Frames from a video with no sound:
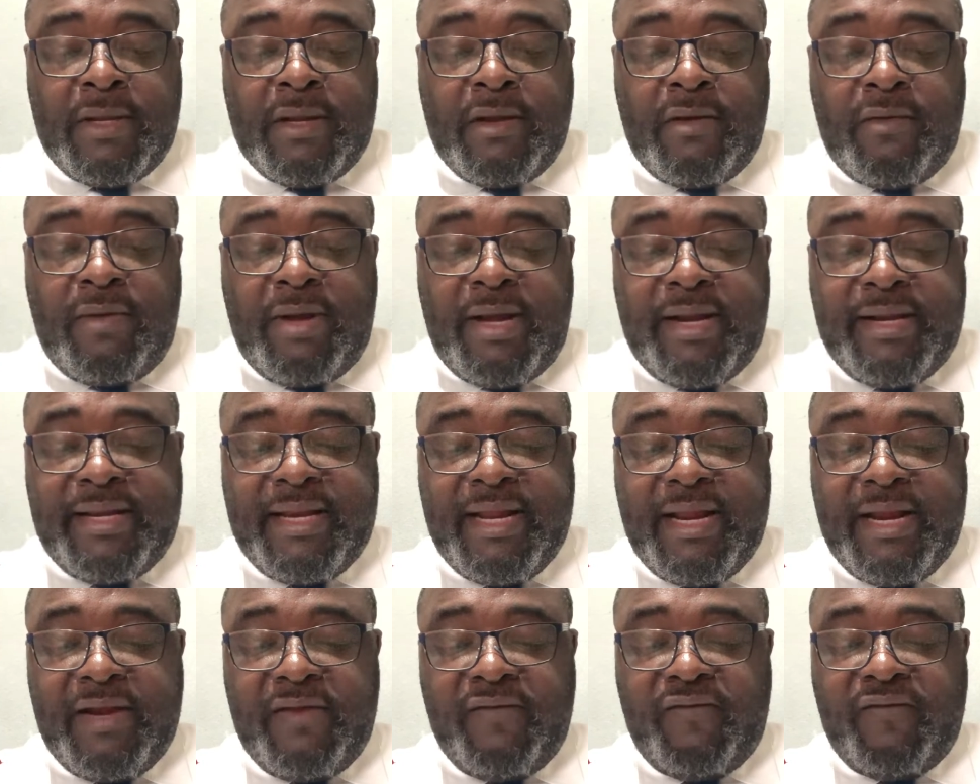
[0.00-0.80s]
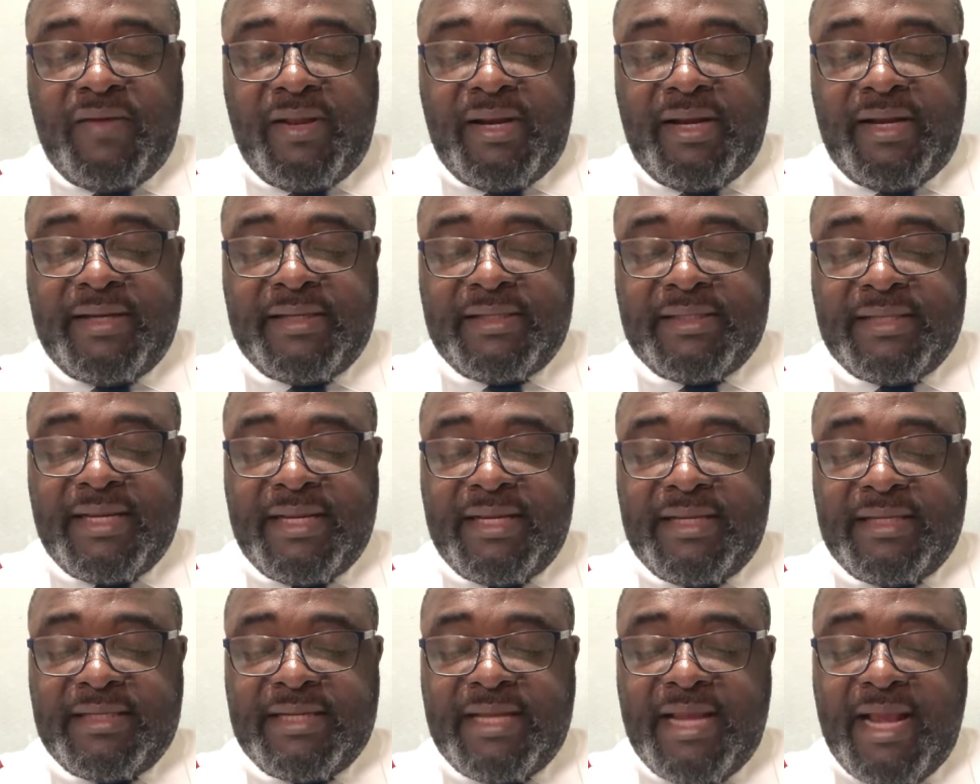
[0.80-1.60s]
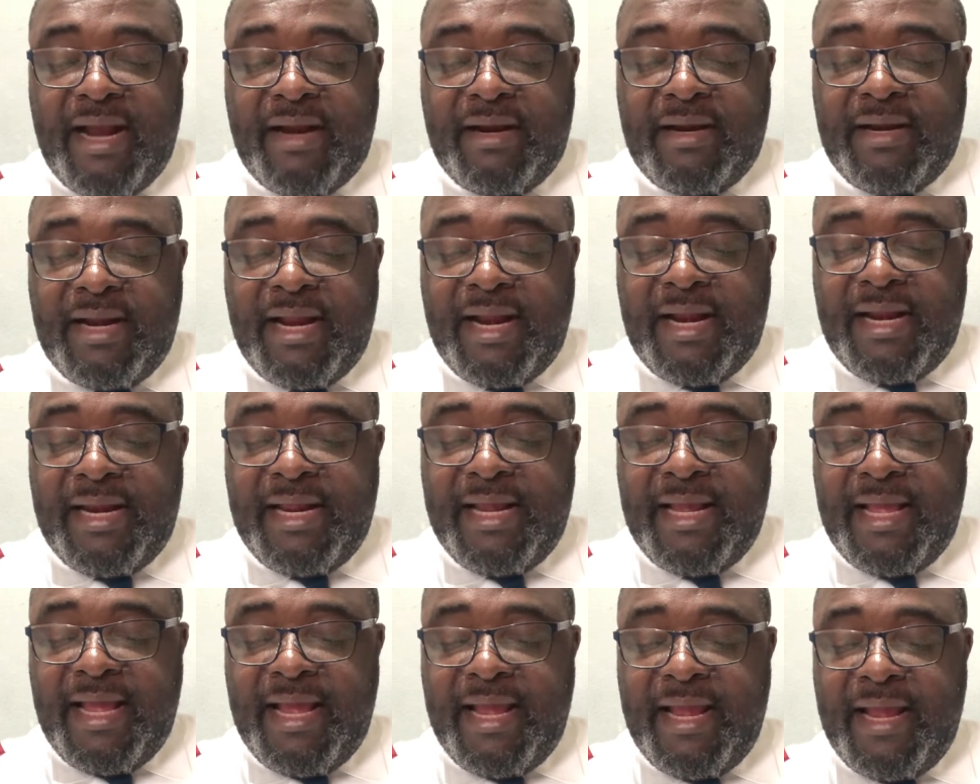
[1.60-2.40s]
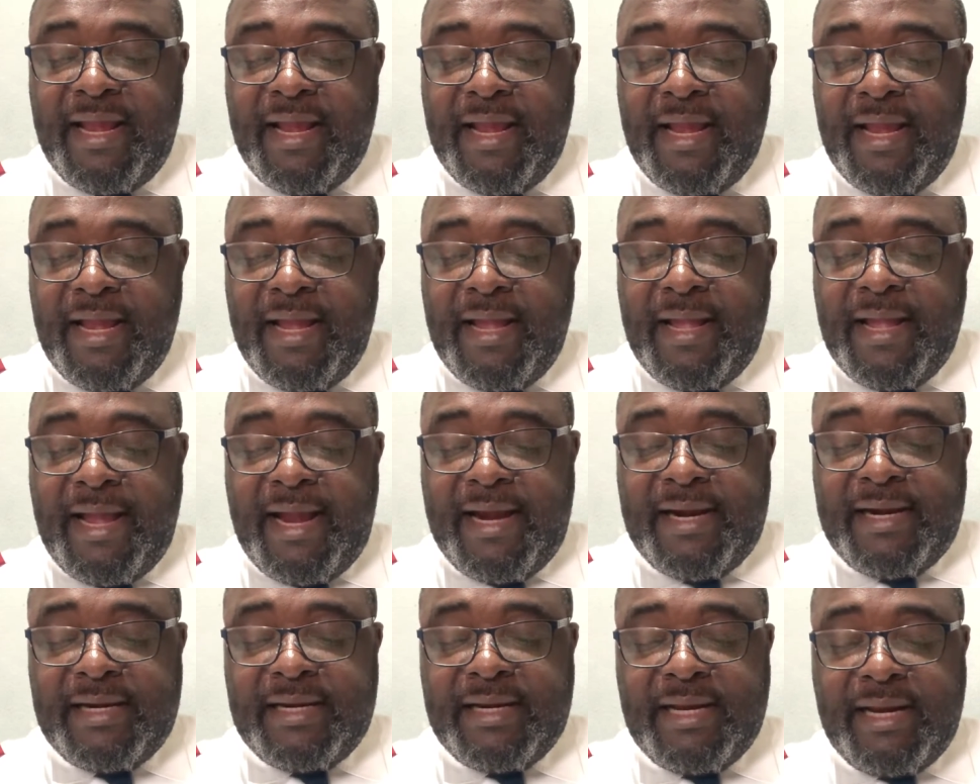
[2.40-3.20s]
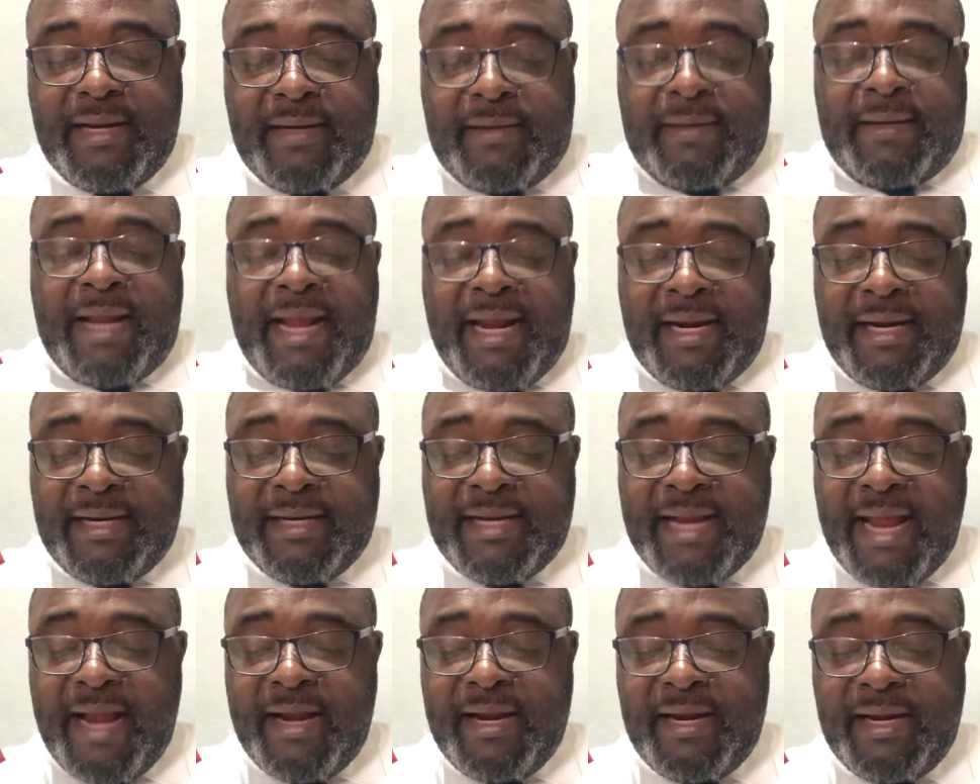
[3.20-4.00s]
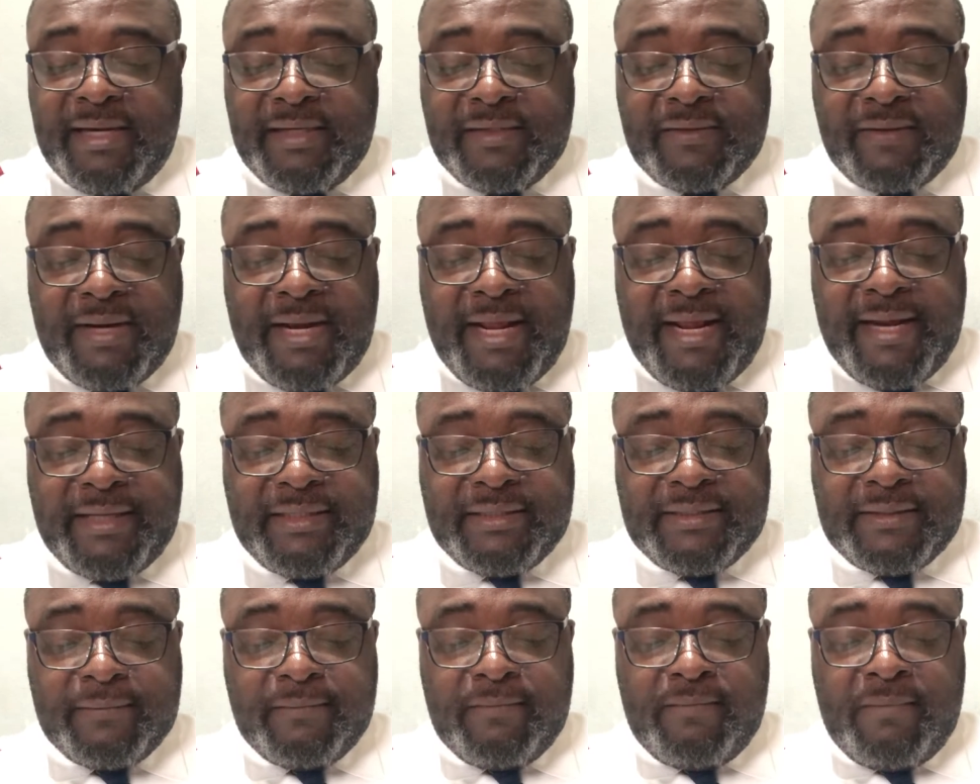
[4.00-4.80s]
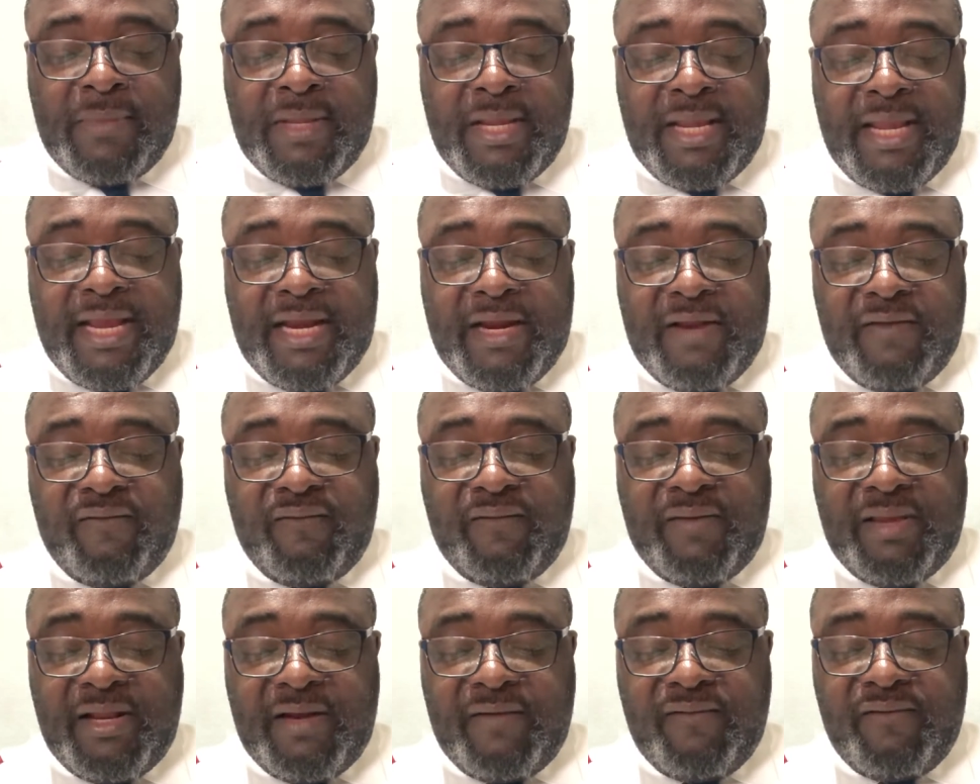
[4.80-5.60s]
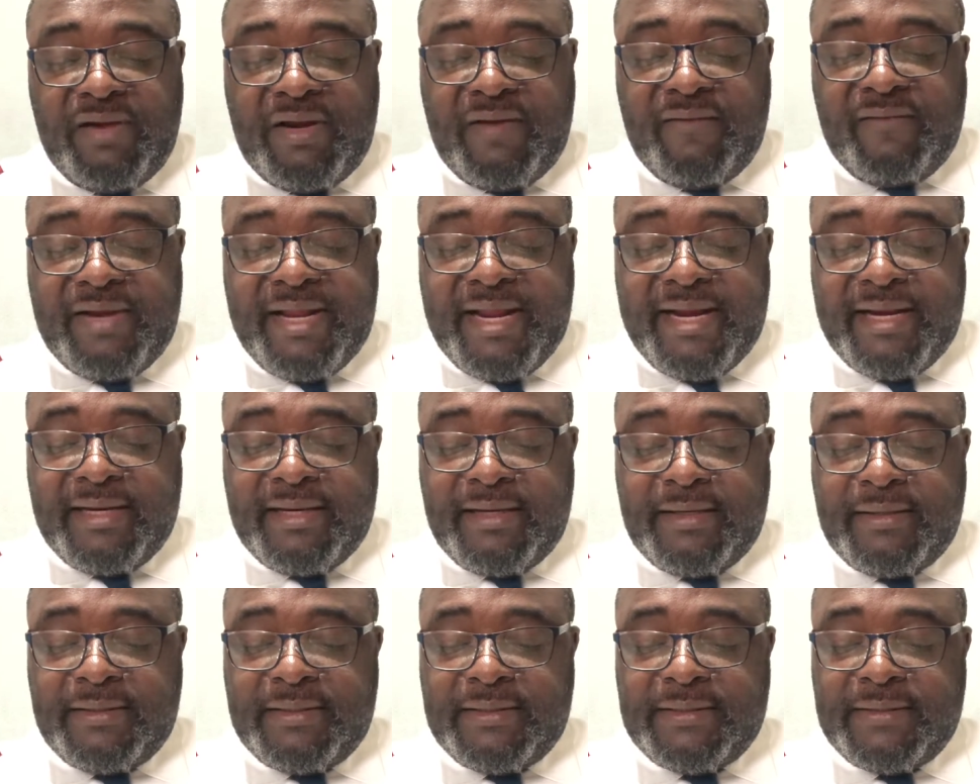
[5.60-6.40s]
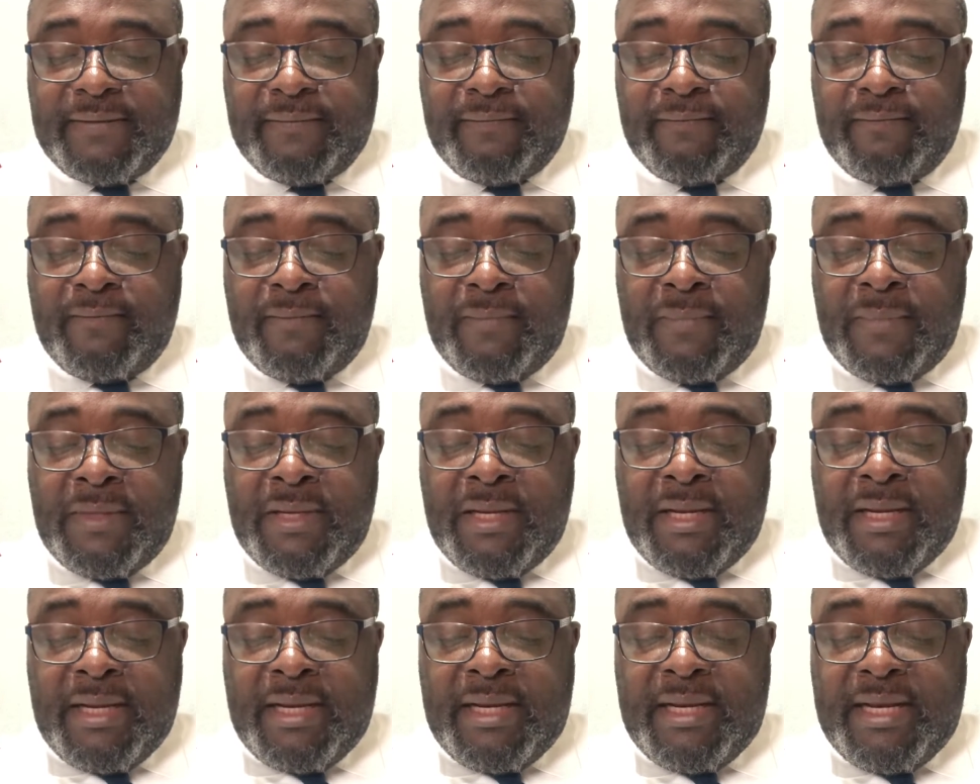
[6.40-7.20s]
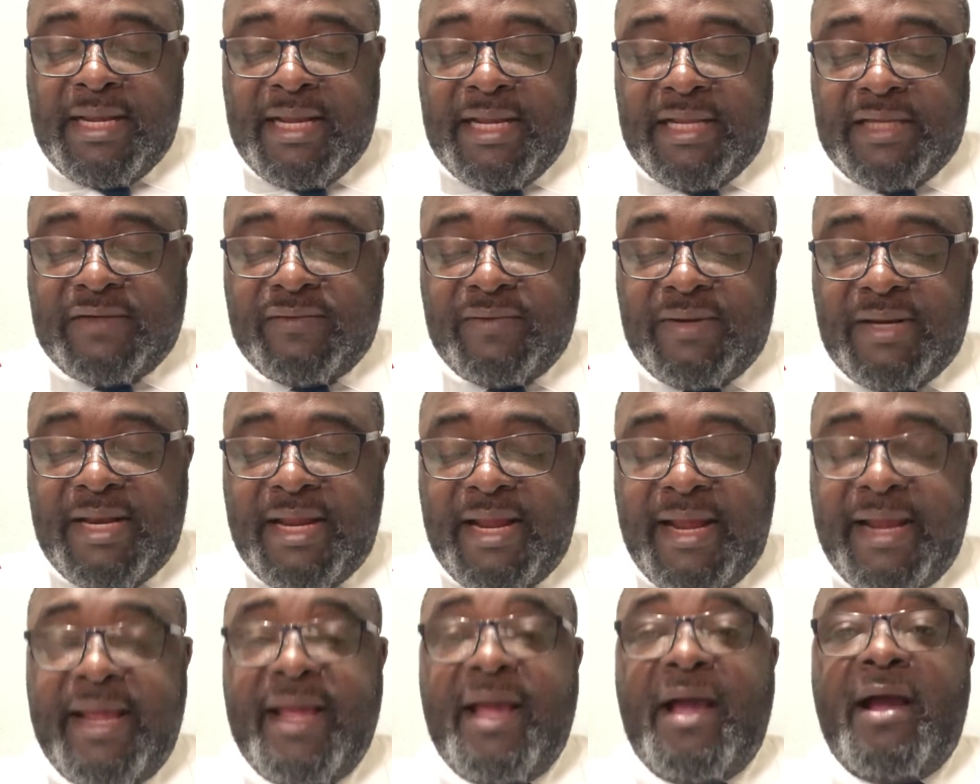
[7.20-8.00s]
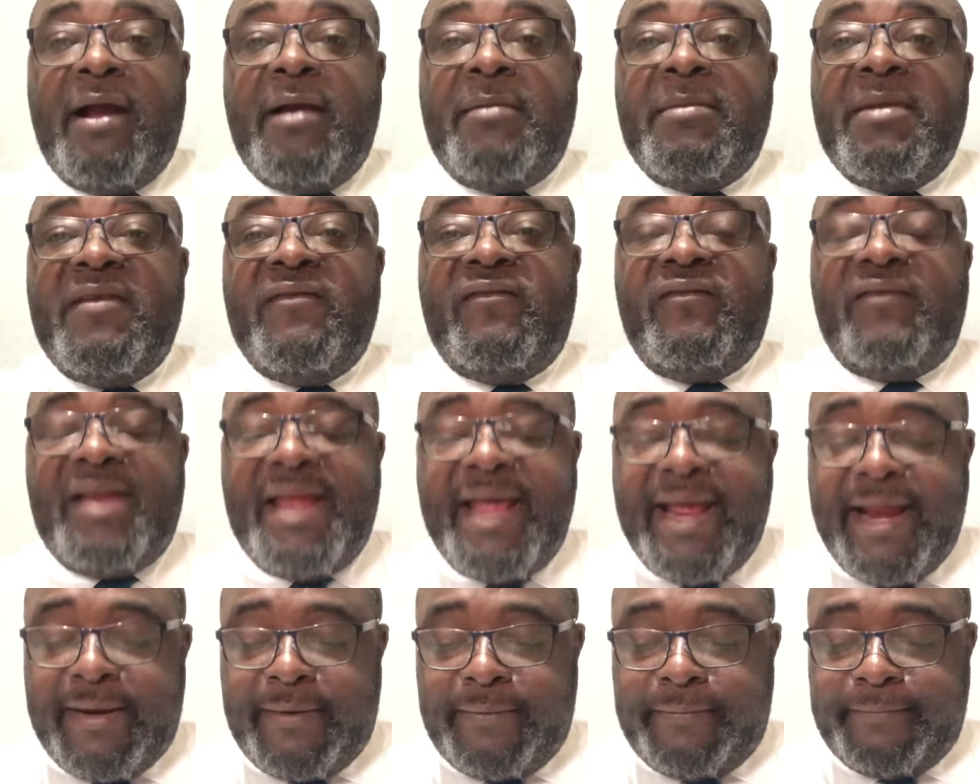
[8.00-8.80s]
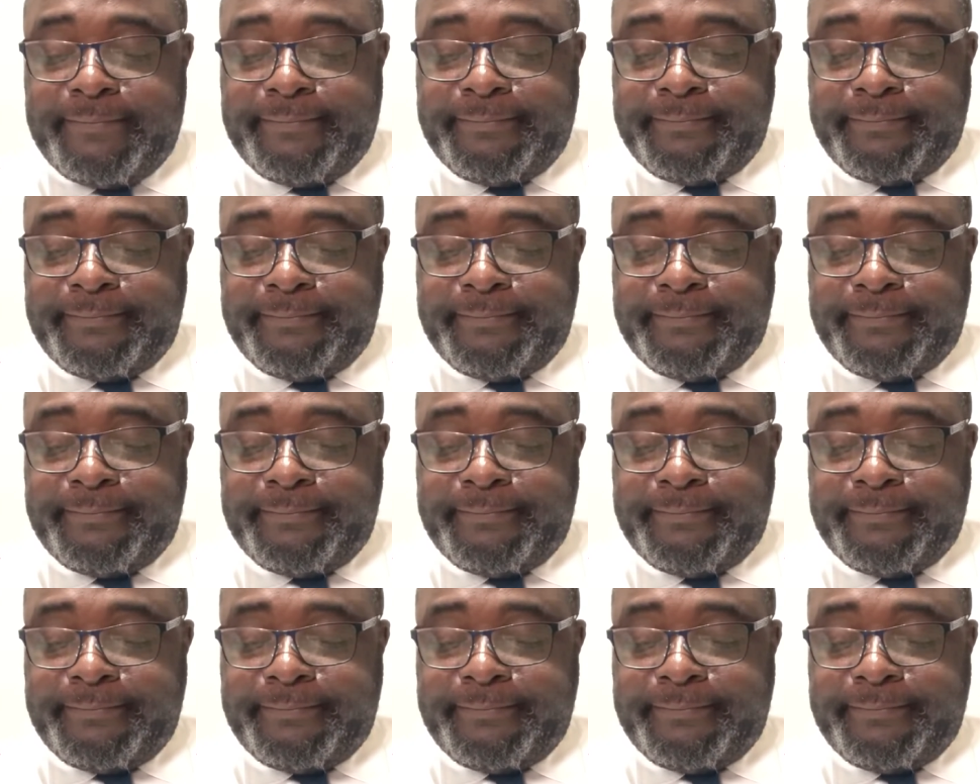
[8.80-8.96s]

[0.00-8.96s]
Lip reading: One time the Philistines gathered at Lehi and attacked the Israelites in a field full of lentils. The Israelite army fled,